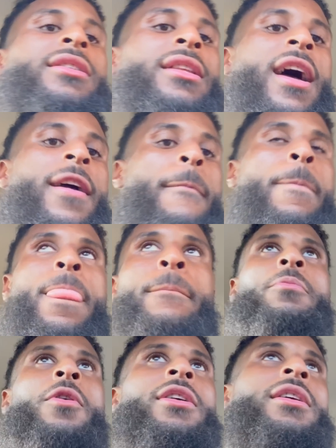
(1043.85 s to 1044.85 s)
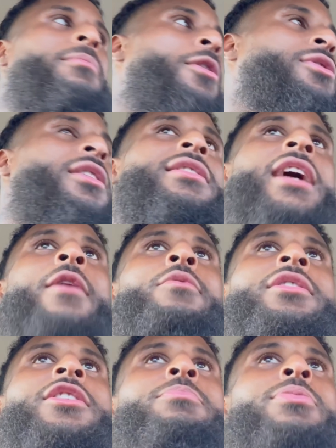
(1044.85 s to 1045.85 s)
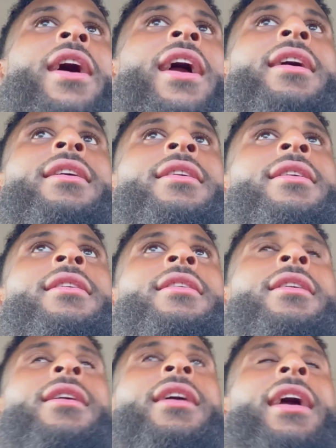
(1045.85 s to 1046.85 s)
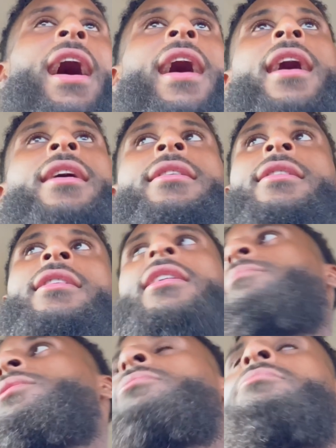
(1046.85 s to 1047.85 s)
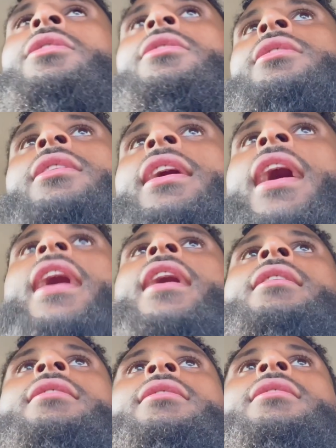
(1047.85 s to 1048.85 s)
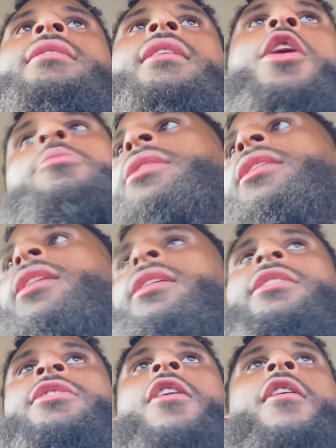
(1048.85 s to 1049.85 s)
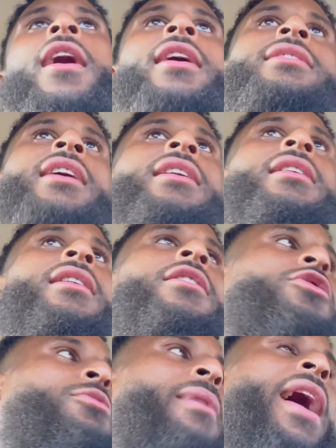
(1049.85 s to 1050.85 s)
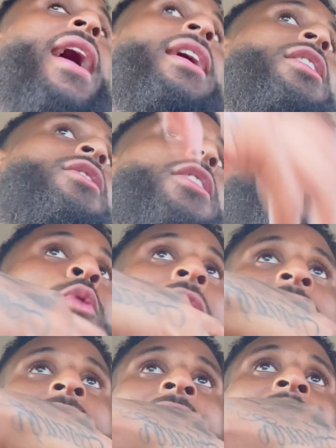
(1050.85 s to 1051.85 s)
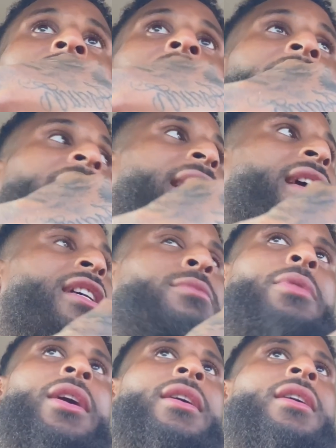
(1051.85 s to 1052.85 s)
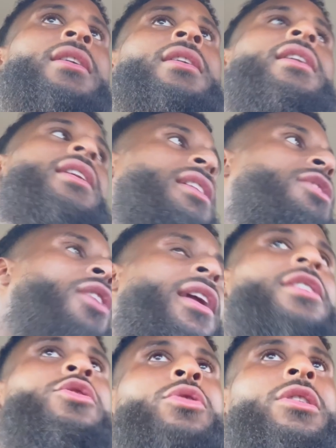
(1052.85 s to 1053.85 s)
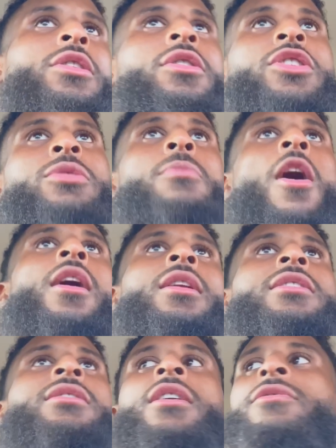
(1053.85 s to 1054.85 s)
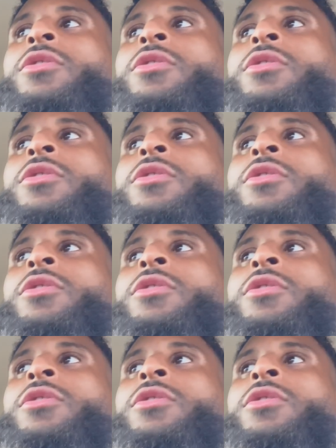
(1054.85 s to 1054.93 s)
Like more than most of the time we just praying, God, give me a million. God, help me to get this car. I ain't saying none of those bad. He he want us to live like kings, but he trying to do the little smaller stuff.